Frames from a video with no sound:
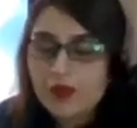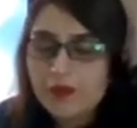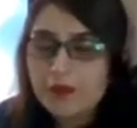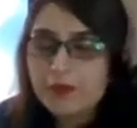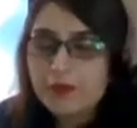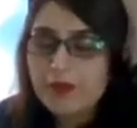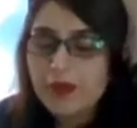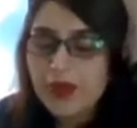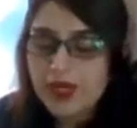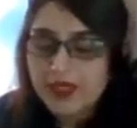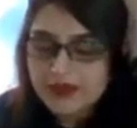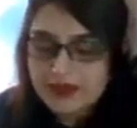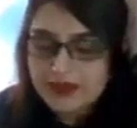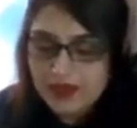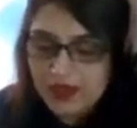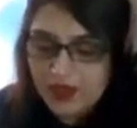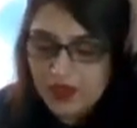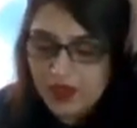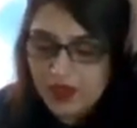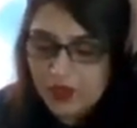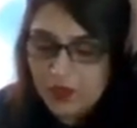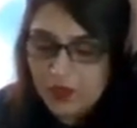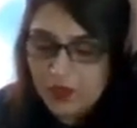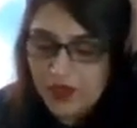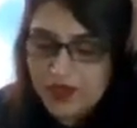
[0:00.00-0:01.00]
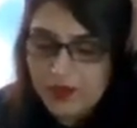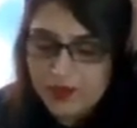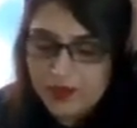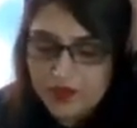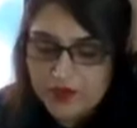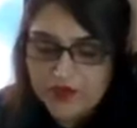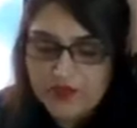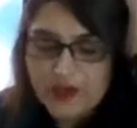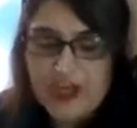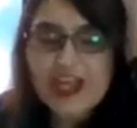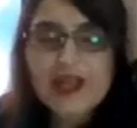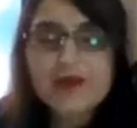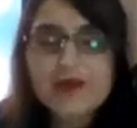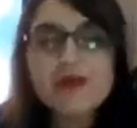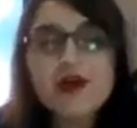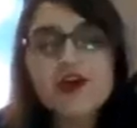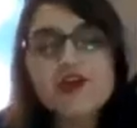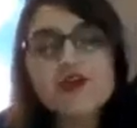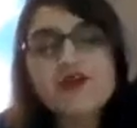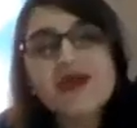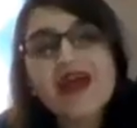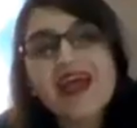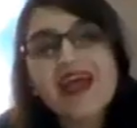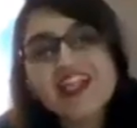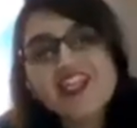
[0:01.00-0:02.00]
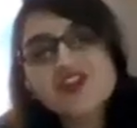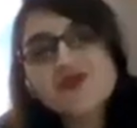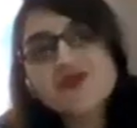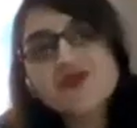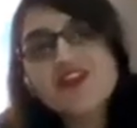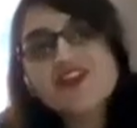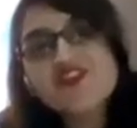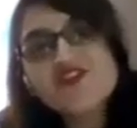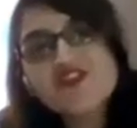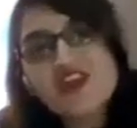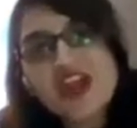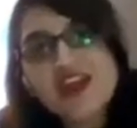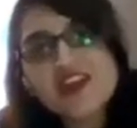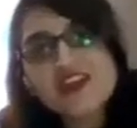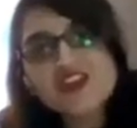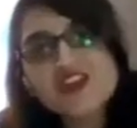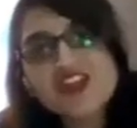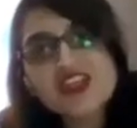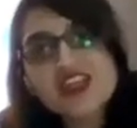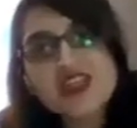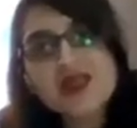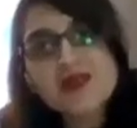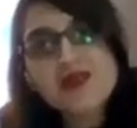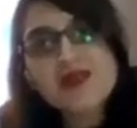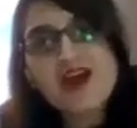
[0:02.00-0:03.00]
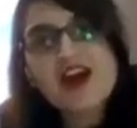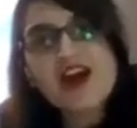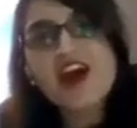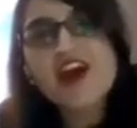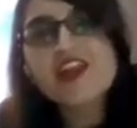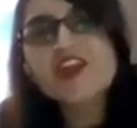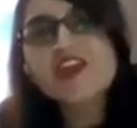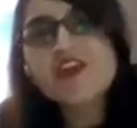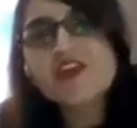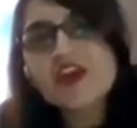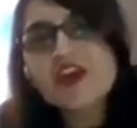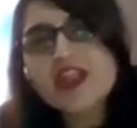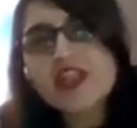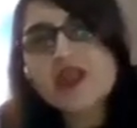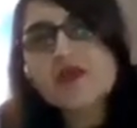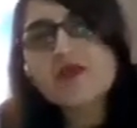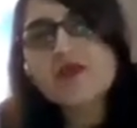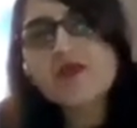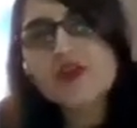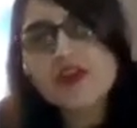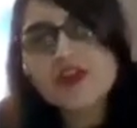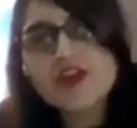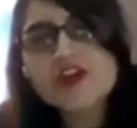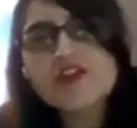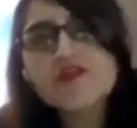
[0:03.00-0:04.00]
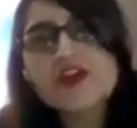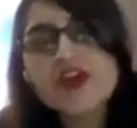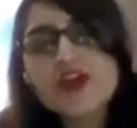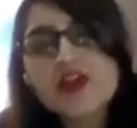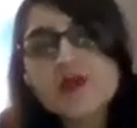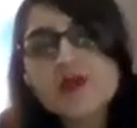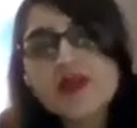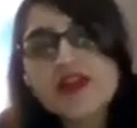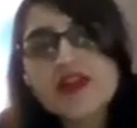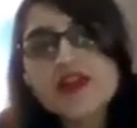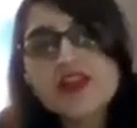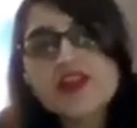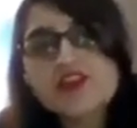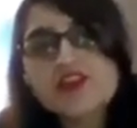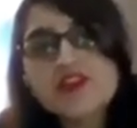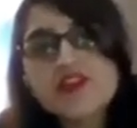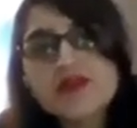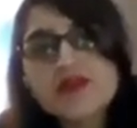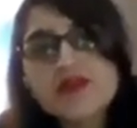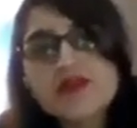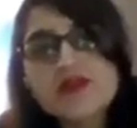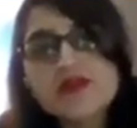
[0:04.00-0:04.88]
But what about dry mouth management strategies? Are there any product recommendations?